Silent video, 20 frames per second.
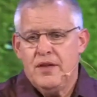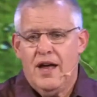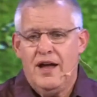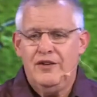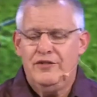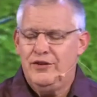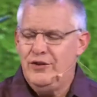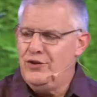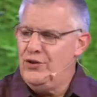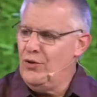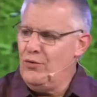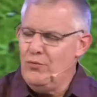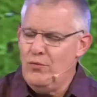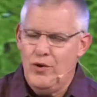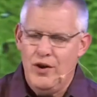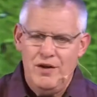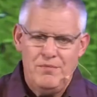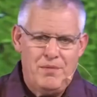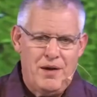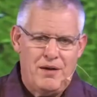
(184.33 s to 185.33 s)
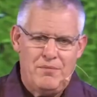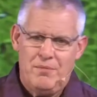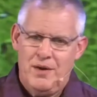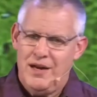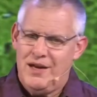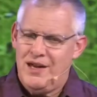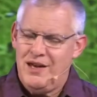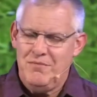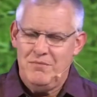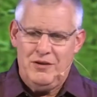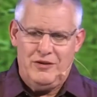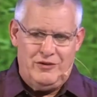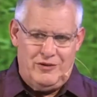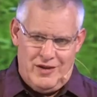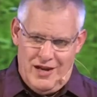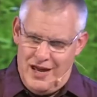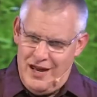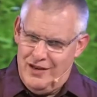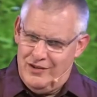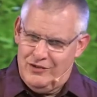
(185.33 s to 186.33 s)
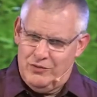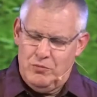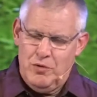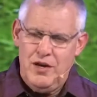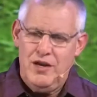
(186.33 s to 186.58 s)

I said, don't worry about making mistakes.